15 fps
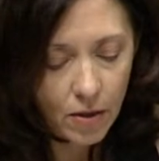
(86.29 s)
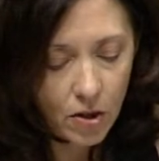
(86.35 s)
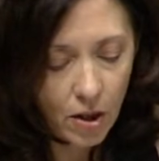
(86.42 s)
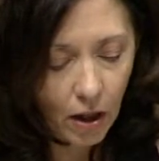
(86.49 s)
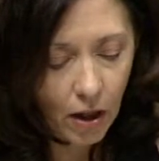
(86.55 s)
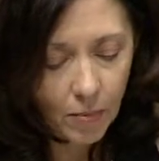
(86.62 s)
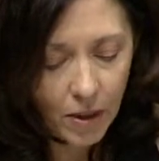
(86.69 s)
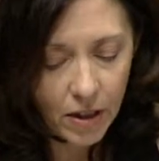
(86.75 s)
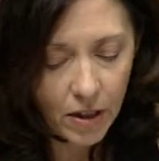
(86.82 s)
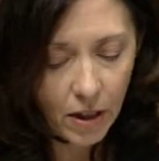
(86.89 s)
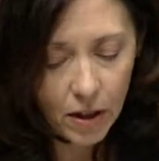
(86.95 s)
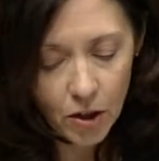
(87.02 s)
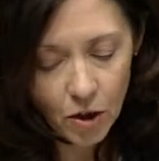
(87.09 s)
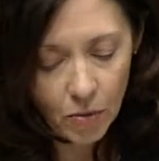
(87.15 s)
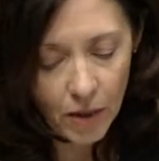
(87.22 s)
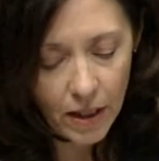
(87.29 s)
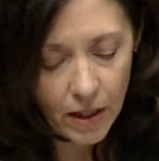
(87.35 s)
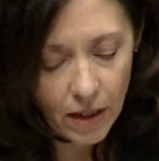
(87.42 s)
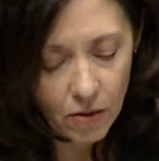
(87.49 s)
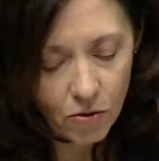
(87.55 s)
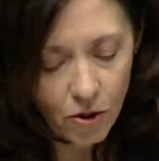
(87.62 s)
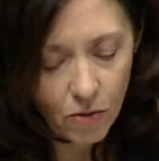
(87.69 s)
I'm not telling you
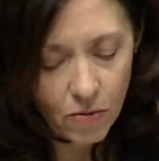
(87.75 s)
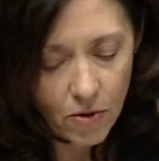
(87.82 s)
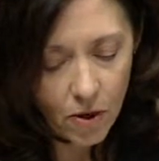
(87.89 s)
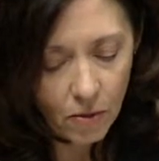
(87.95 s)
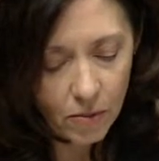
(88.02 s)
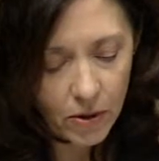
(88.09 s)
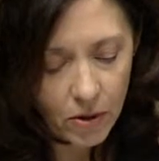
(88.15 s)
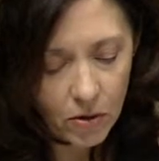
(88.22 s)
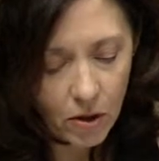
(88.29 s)
anything you don't know, Mr.